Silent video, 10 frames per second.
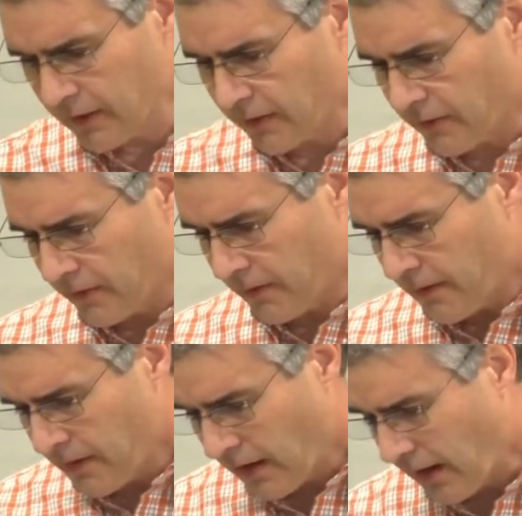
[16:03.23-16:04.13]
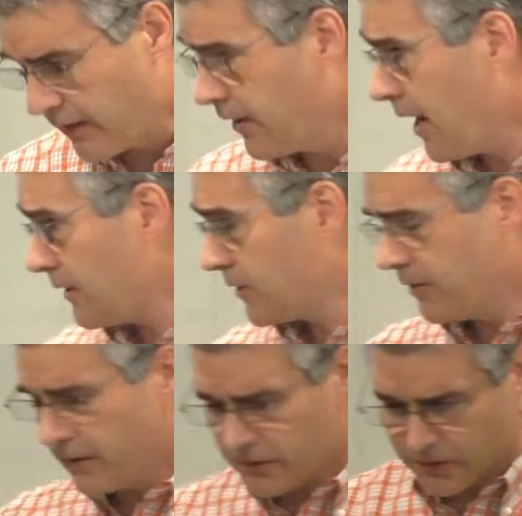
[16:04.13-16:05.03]
here. And that's
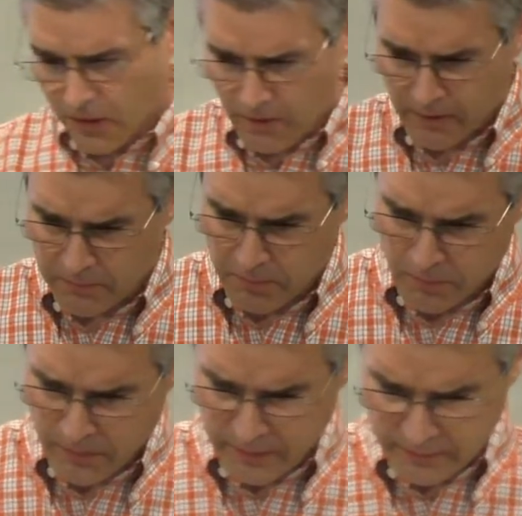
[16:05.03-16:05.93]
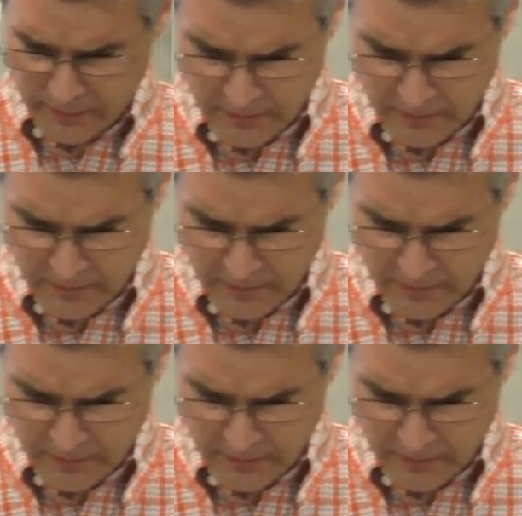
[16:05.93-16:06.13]
the starting point